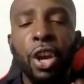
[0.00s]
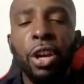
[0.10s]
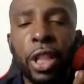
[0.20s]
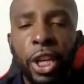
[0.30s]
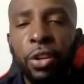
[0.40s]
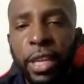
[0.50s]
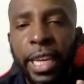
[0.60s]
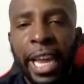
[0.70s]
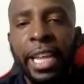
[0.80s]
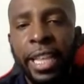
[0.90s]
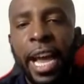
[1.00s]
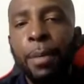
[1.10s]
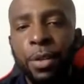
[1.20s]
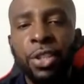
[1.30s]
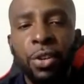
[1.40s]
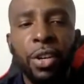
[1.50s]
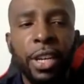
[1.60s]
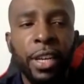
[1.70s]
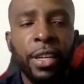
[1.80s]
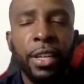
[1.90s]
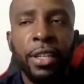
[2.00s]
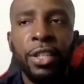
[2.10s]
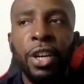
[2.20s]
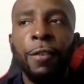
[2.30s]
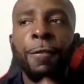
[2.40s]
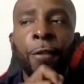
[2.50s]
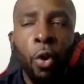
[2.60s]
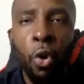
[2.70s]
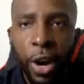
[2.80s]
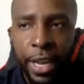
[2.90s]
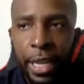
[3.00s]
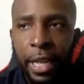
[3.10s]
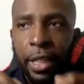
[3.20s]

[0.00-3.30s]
you're literally getting the opportunity to avoid